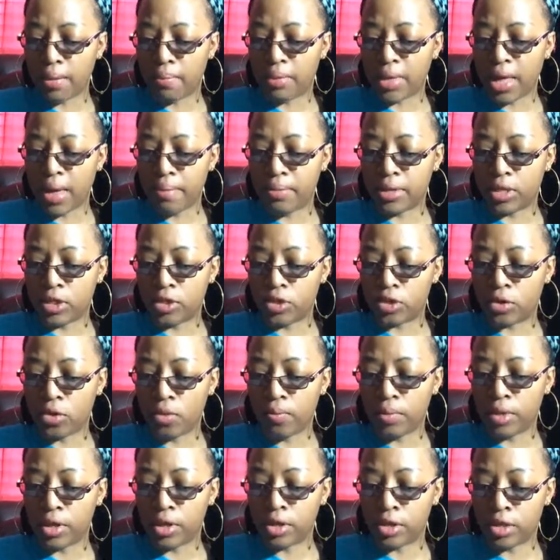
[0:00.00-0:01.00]
Black Business School
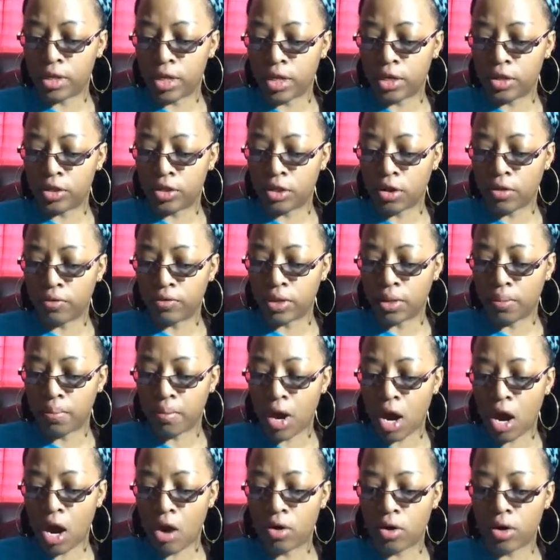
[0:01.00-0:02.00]
Millionaires of
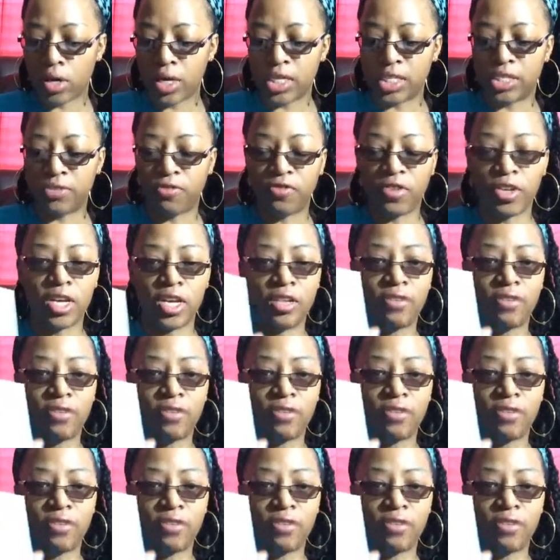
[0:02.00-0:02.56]
Tomorrow is fun